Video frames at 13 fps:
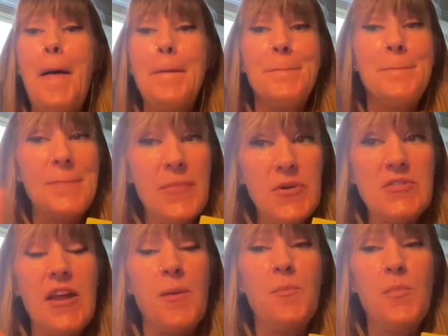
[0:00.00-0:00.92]

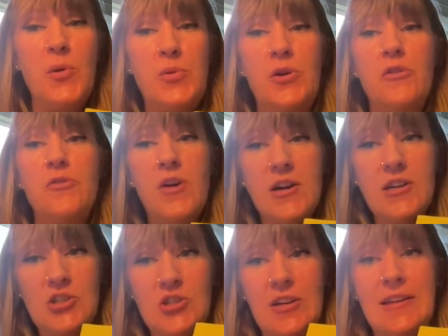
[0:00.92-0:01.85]
multimodal
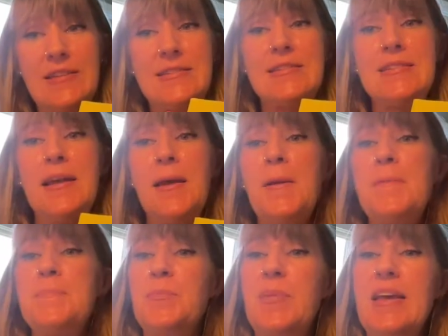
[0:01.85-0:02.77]
functions
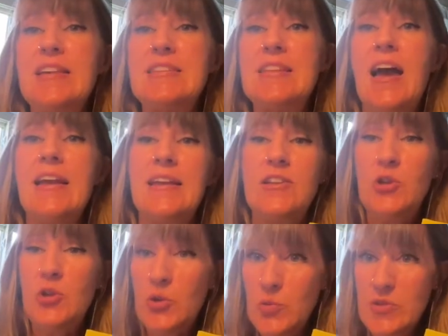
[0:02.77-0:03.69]
because I can
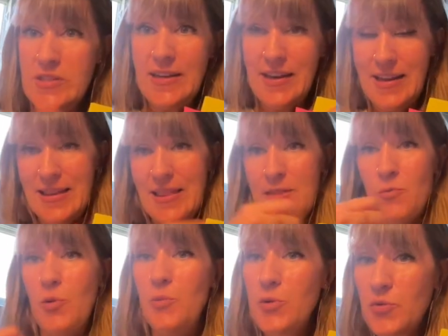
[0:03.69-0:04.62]
use it and
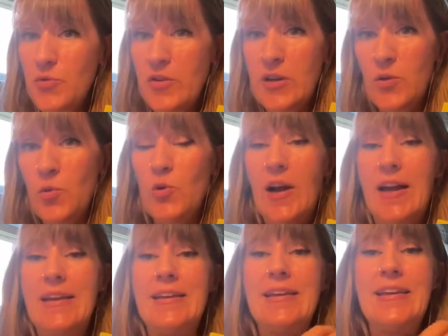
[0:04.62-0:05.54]
remove it, or
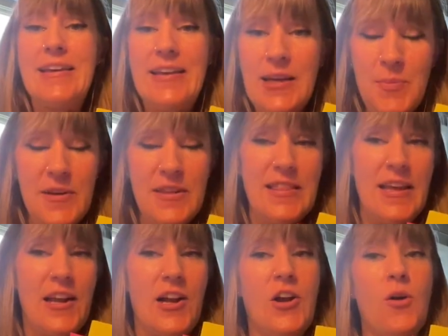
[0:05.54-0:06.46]
I can keep it
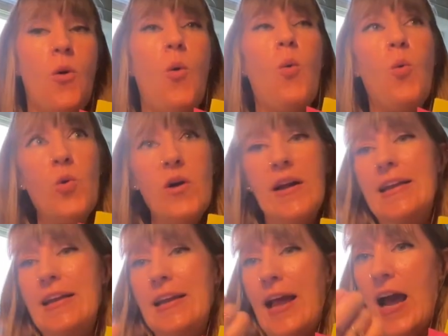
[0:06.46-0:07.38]
there, or I
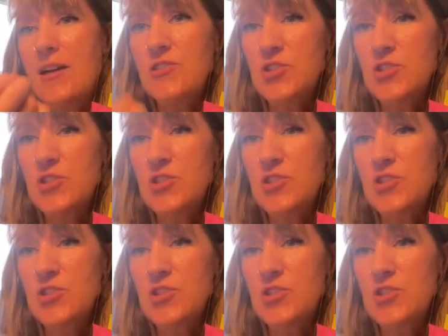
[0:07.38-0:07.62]
can add